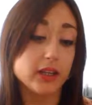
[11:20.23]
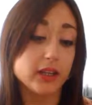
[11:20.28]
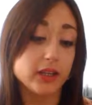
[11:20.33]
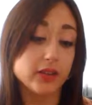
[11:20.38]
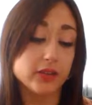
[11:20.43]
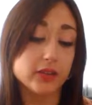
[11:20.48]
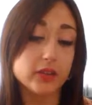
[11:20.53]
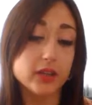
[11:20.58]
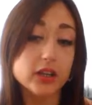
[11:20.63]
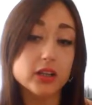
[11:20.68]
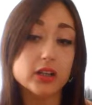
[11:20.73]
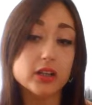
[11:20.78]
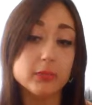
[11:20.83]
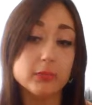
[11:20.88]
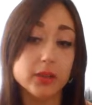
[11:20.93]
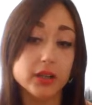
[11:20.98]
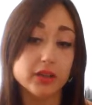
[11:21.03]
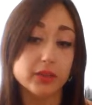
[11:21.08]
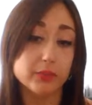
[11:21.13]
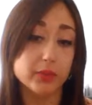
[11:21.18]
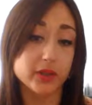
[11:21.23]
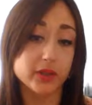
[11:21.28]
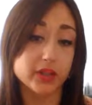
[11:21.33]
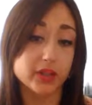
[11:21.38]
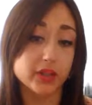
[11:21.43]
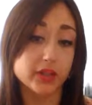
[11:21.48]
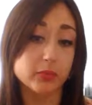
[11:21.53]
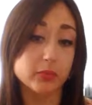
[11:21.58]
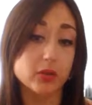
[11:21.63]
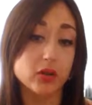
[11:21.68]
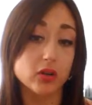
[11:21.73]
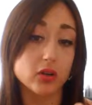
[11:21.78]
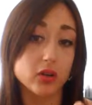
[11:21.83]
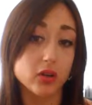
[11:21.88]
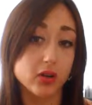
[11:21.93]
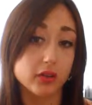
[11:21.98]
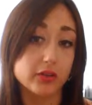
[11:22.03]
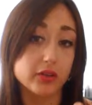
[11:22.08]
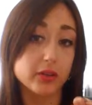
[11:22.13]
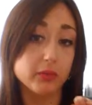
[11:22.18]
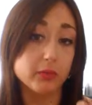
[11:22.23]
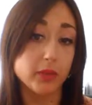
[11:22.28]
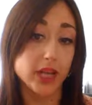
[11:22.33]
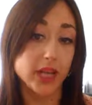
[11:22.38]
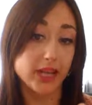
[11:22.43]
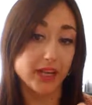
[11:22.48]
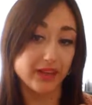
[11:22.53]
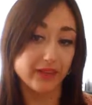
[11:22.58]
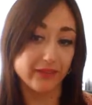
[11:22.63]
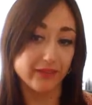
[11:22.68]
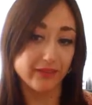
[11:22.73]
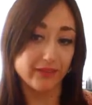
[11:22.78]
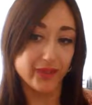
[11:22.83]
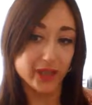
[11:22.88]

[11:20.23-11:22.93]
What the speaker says: is not the past participle of the main